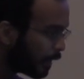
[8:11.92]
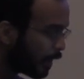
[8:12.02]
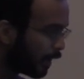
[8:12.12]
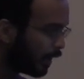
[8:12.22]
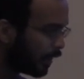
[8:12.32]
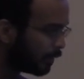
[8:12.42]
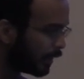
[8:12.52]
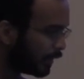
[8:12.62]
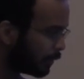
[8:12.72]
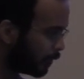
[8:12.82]
Um,
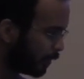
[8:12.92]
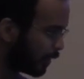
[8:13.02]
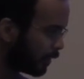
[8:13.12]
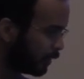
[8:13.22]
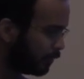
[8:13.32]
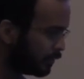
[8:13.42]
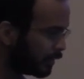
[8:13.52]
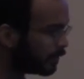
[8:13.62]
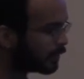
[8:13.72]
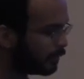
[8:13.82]
and then when we go and use
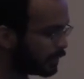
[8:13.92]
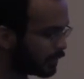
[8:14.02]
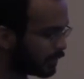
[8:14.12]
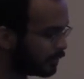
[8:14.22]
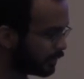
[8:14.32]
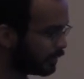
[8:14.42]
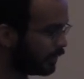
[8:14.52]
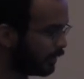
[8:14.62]
those subsystems,